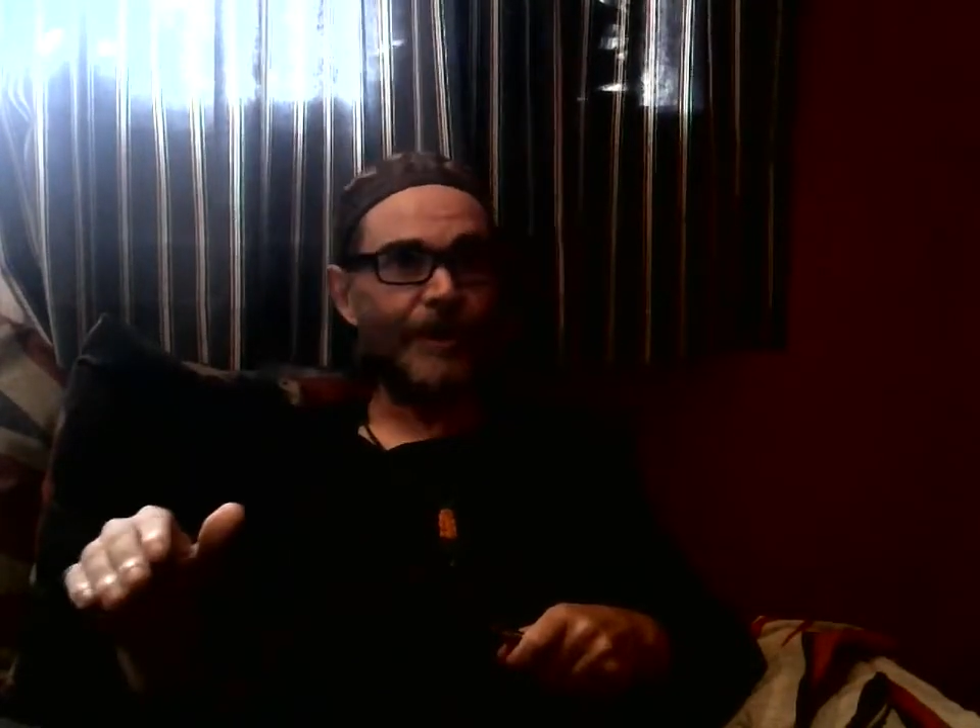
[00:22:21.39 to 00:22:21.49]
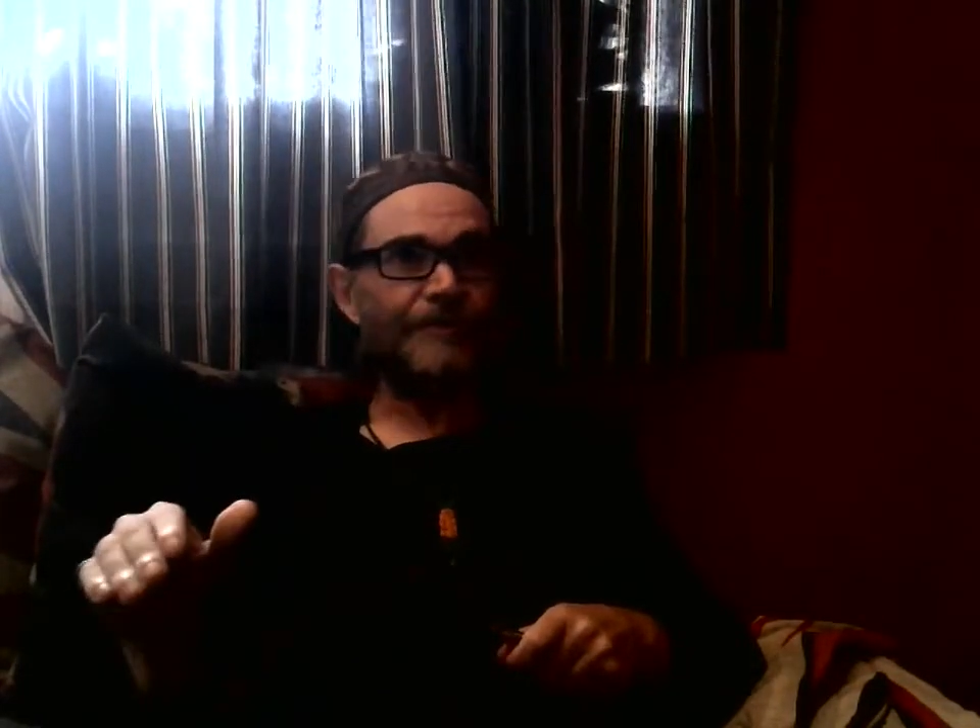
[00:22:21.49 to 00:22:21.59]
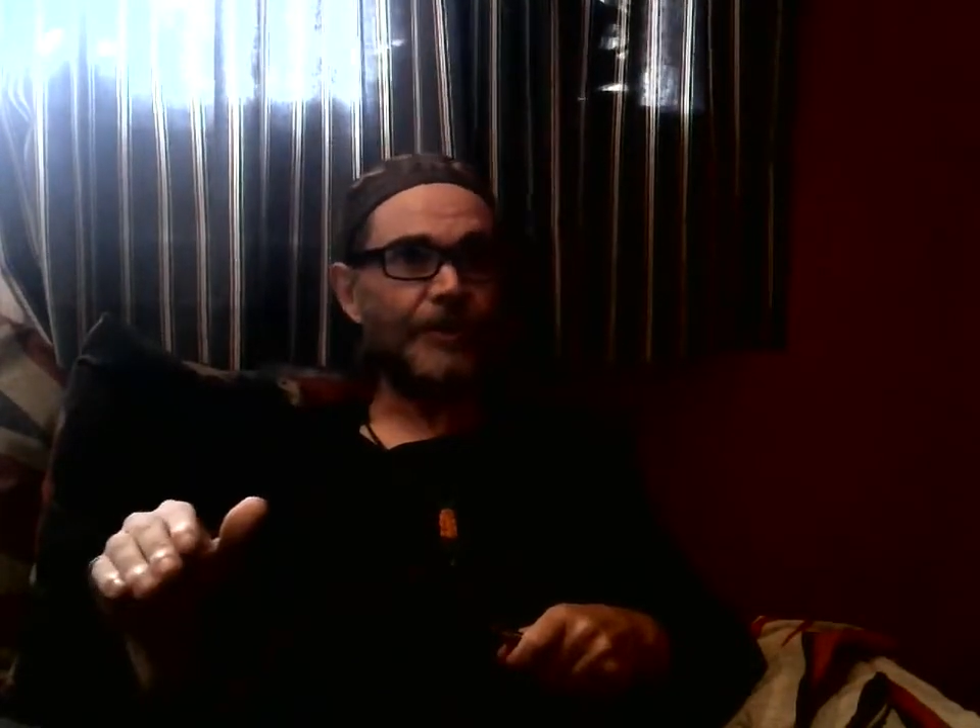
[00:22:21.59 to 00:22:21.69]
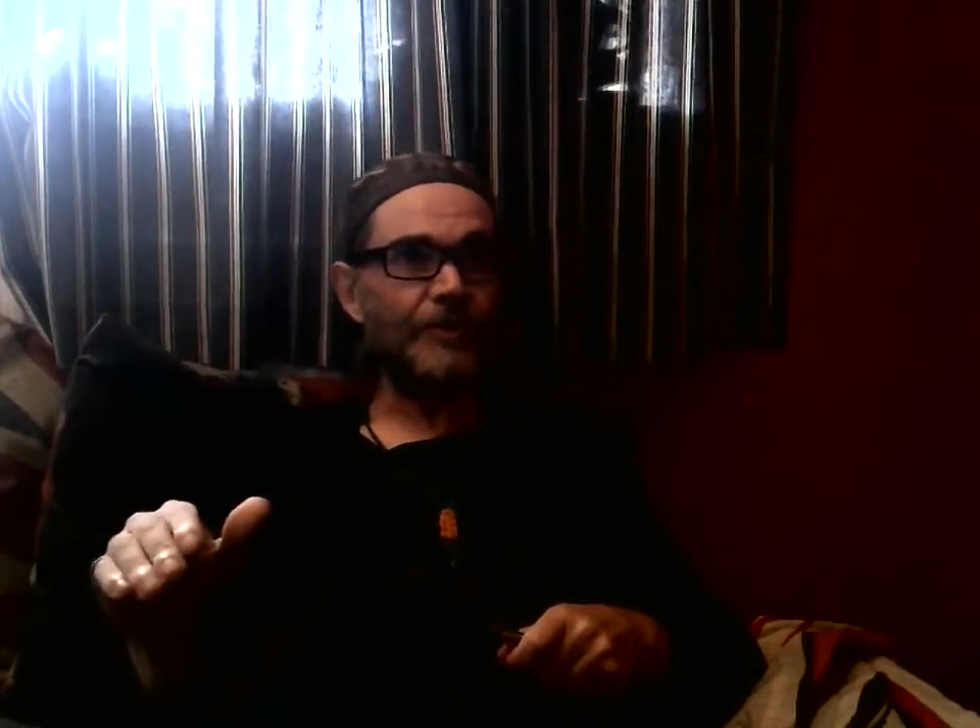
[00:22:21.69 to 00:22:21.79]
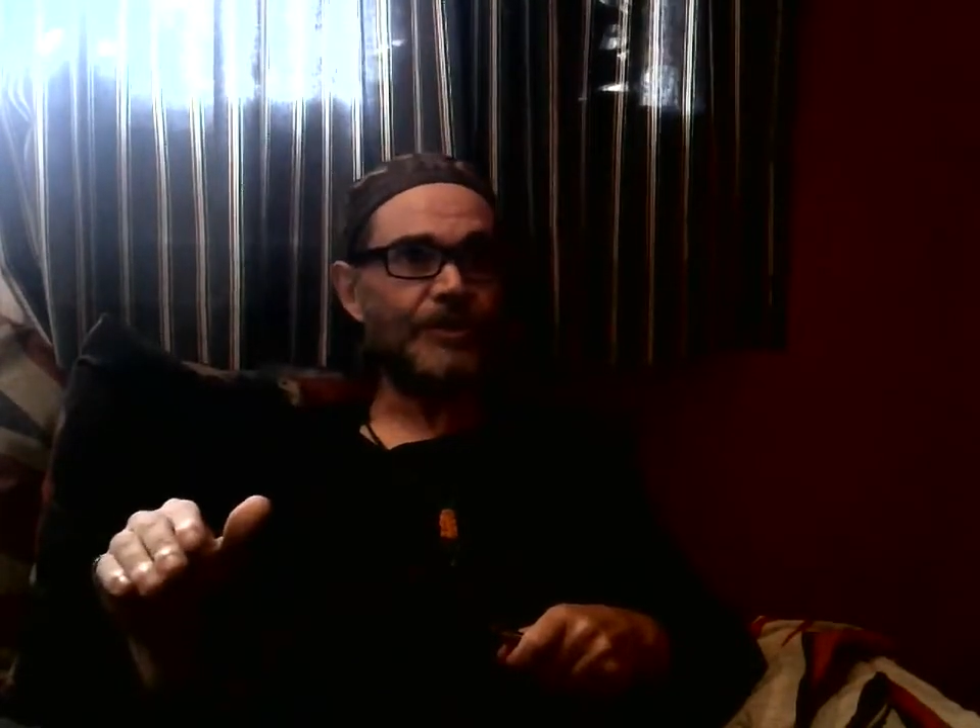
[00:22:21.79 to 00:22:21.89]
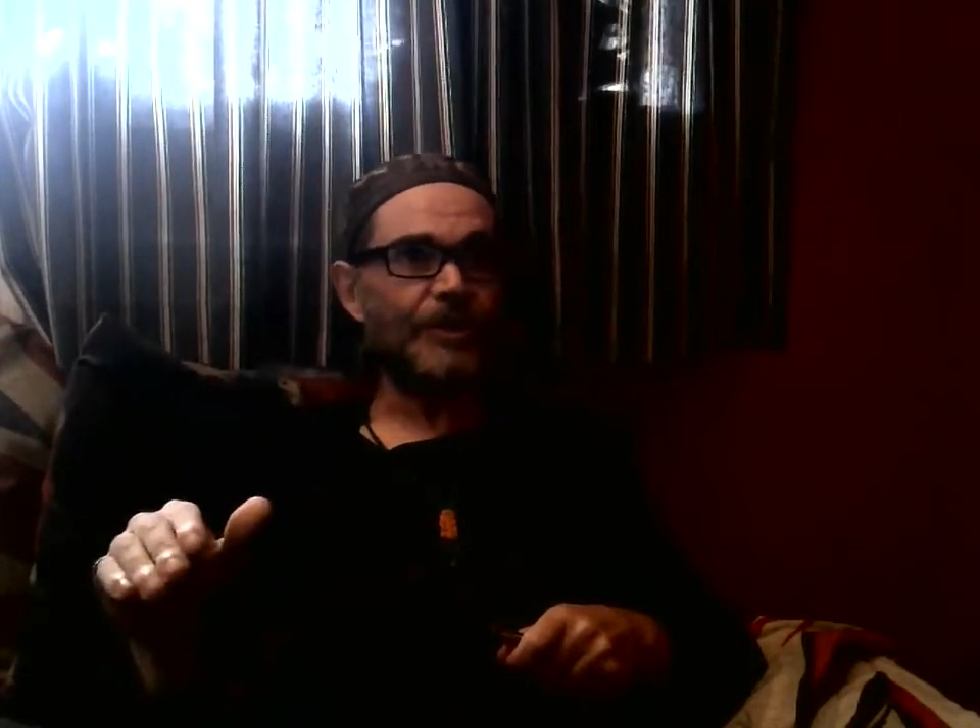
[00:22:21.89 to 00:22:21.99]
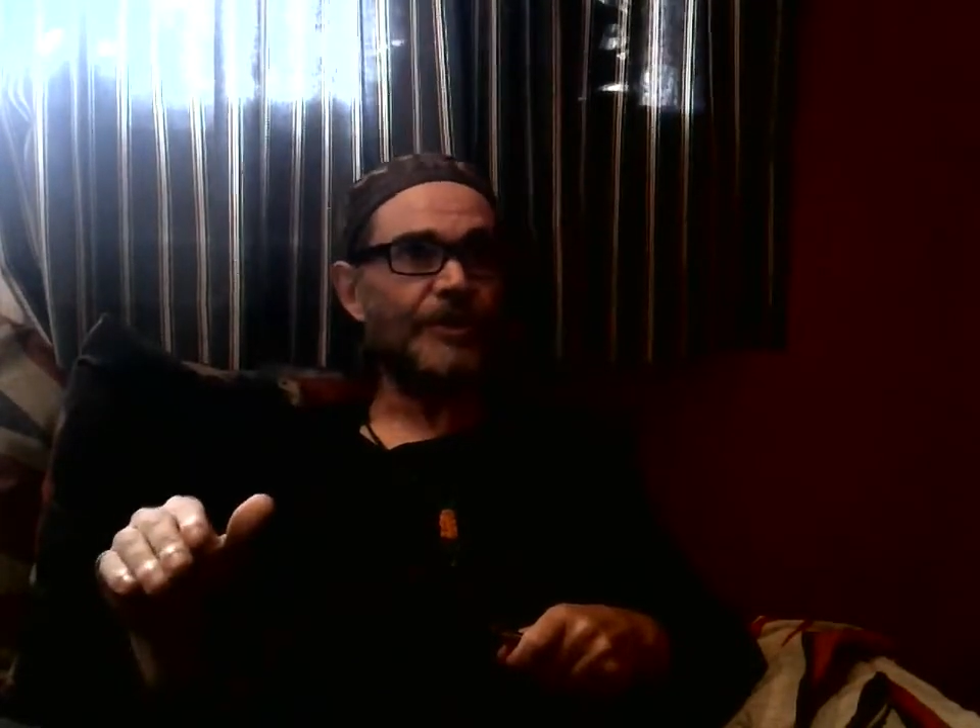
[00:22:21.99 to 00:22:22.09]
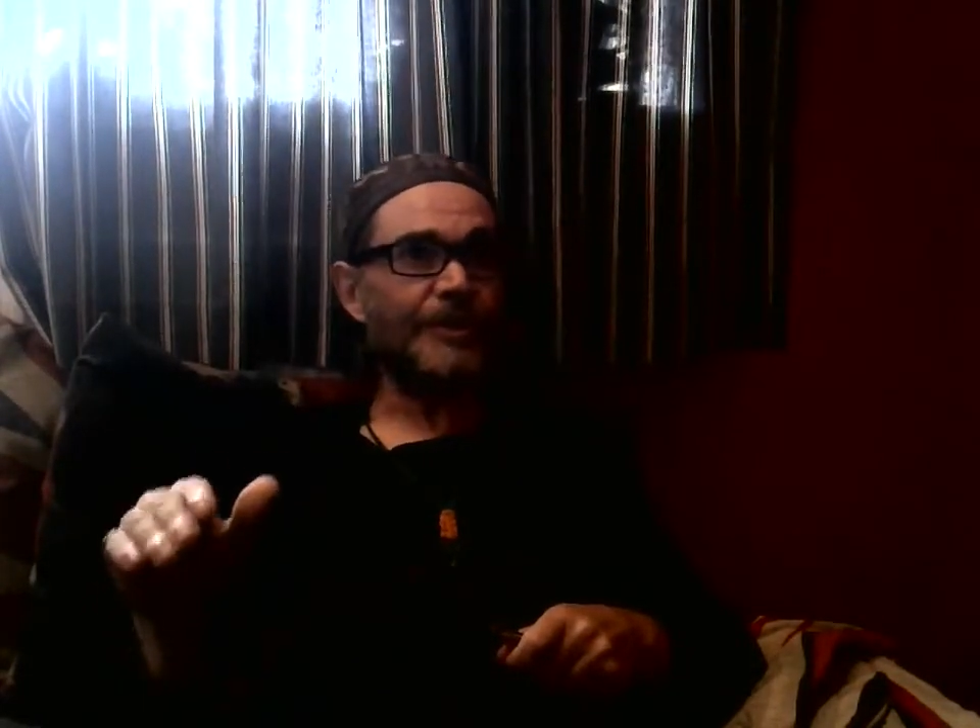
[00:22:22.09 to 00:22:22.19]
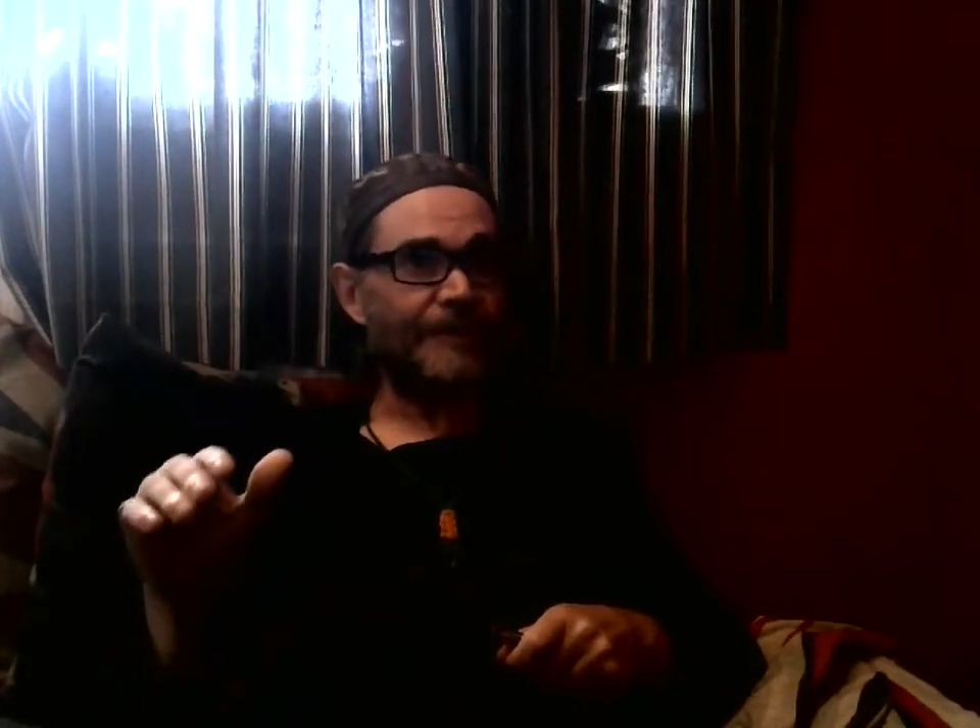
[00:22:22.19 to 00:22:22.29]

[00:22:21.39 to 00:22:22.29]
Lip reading: future and